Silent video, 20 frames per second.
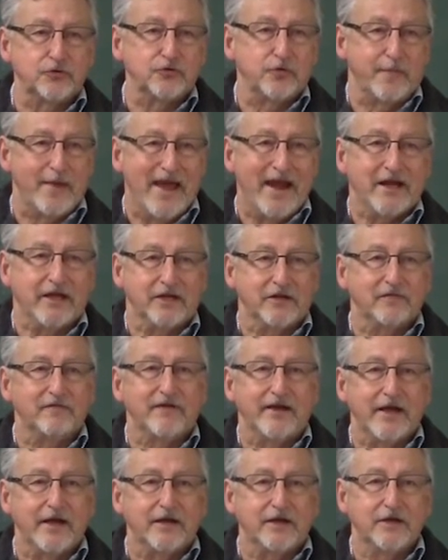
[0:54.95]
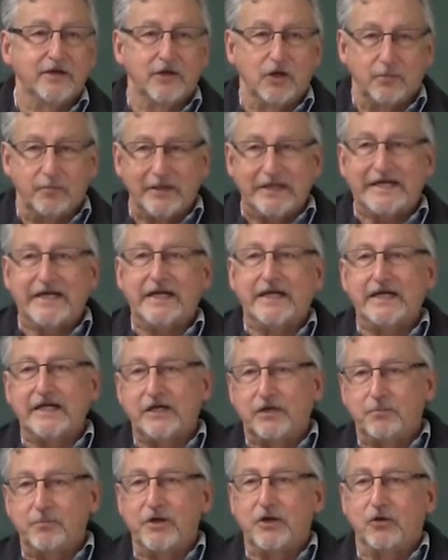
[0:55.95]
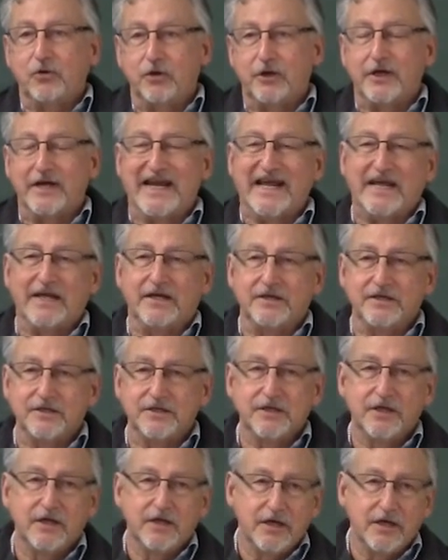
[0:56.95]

dramatic event, a beginning, a middle, and an end.